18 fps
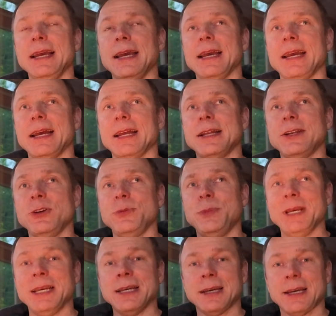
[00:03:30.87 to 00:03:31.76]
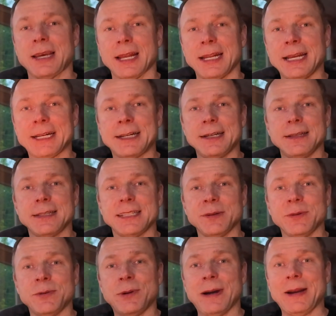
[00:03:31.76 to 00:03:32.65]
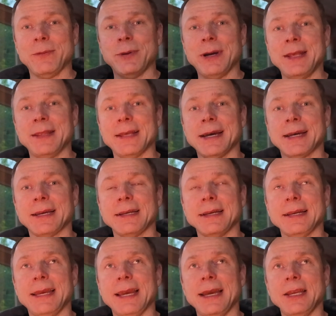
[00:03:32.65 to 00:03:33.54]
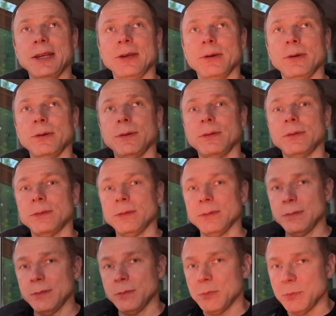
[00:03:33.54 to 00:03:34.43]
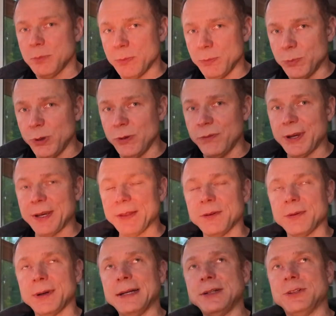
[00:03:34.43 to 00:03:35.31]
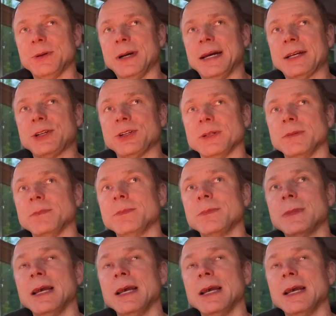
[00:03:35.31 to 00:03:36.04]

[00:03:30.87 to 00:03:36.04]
and you'll be connected to someone right away that can get you moving in the right direction.